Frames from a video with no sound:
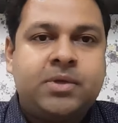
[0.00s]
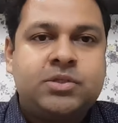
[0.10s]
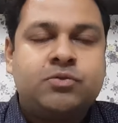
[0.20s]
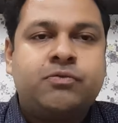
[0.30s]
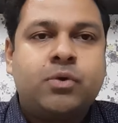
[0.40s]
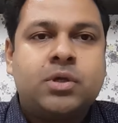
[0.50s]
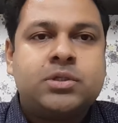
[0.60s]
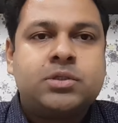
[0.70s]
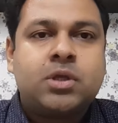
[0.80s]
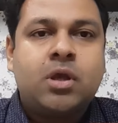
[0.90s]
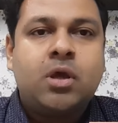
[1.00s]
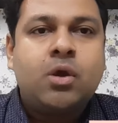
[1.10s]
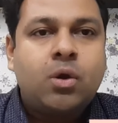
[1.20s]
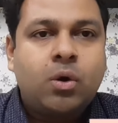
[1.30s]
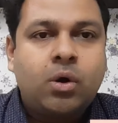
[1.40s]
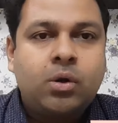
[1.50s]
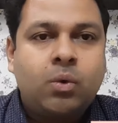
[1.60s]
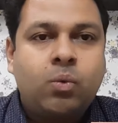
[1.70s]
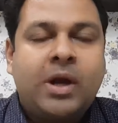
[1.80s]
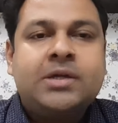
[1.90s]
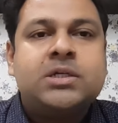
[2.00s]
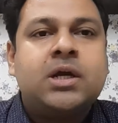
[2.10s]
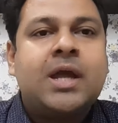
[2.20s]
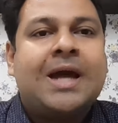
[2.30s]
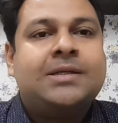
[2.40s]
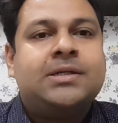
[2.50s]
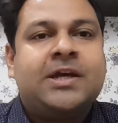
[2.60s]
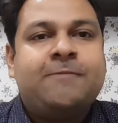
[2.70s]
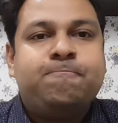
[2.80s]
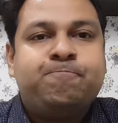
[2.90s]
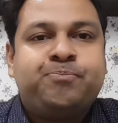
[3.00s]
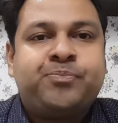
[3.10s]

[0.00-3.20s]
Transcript: is to focus on one drug at a time,